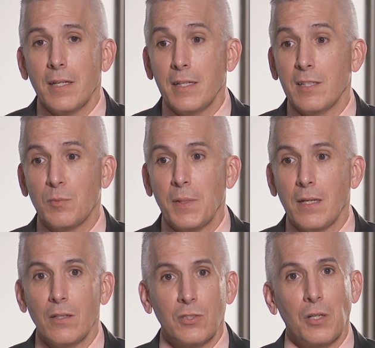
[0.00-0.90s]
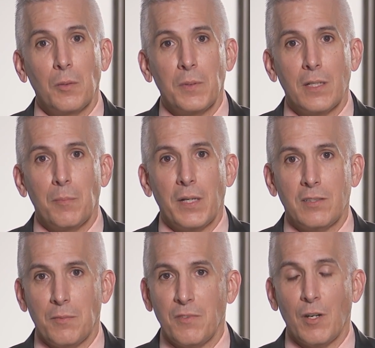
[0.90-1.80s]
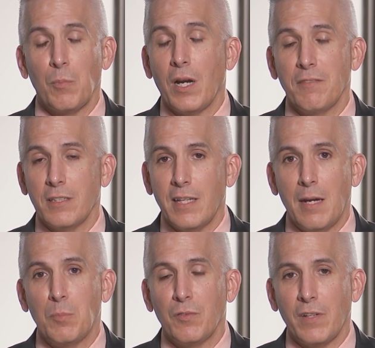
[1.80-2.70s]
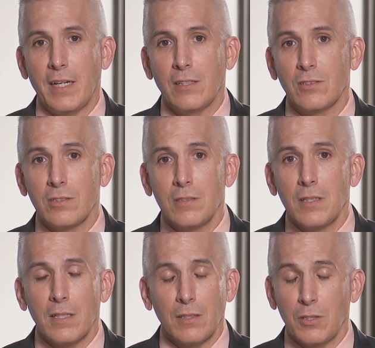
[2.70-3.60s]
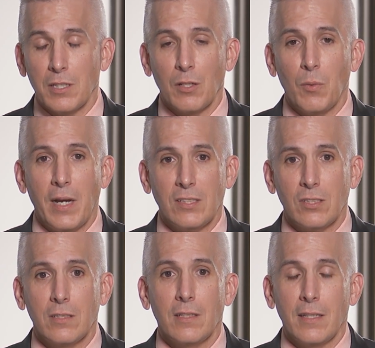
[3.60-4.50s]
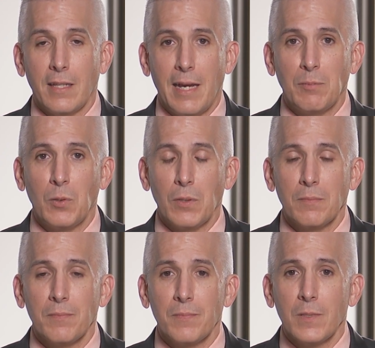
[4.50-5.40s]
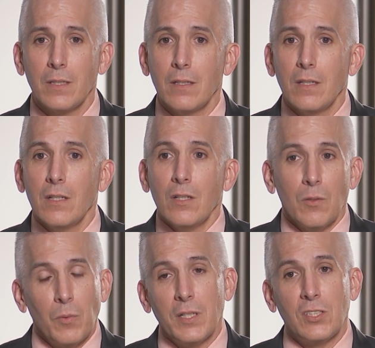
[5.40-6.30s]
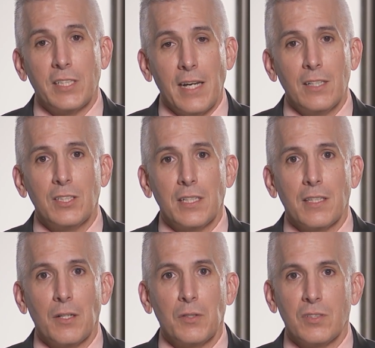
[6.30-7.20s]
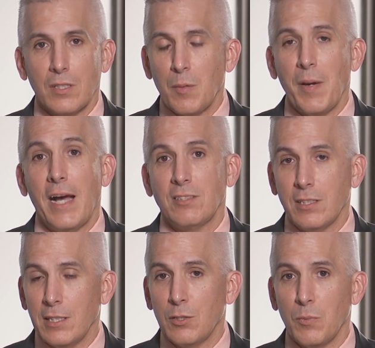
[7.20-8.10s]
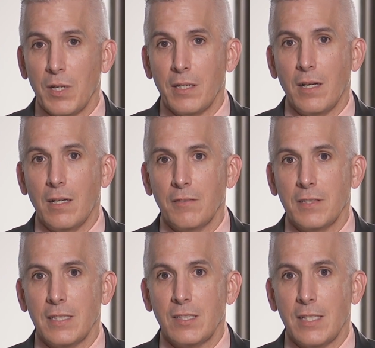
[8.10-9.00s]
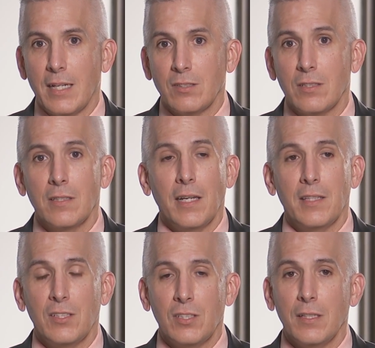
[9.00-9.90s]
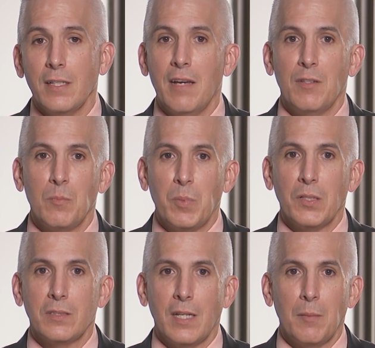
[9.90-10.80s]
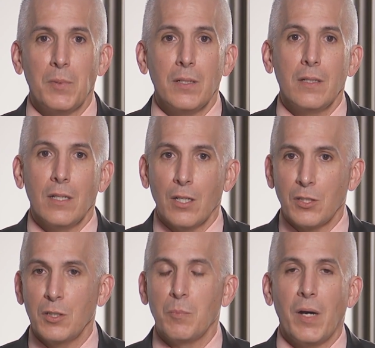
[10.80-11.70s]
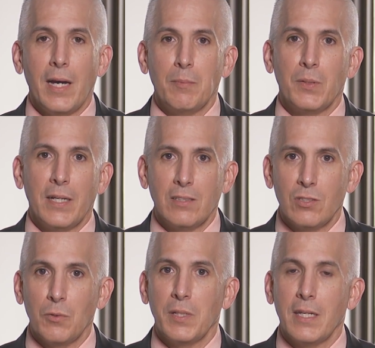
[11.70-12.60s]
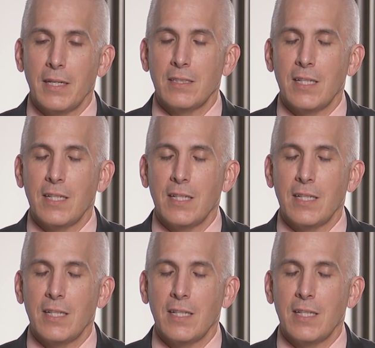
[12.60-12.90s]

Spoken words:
It has been also opened up by some of our private lab providers, including Quest and LabCorp. What is challenging, though, is the capacity to run all of these tests, and they still haven't built up a good pipeline so we can get